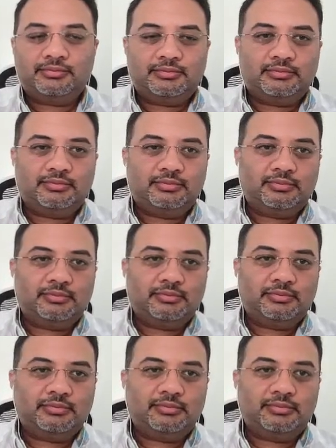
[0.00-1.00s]

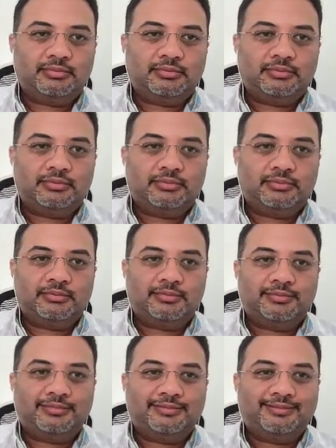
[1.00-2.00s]

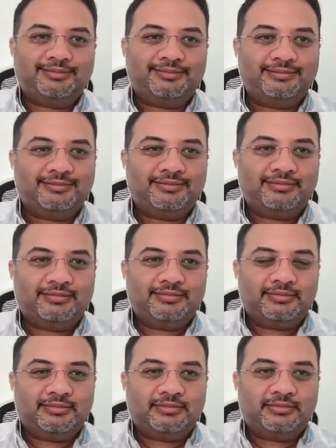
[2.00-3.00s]

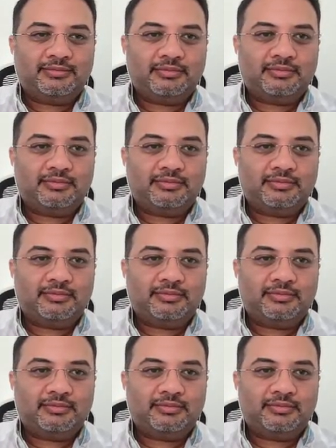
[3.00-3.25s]
[no speech]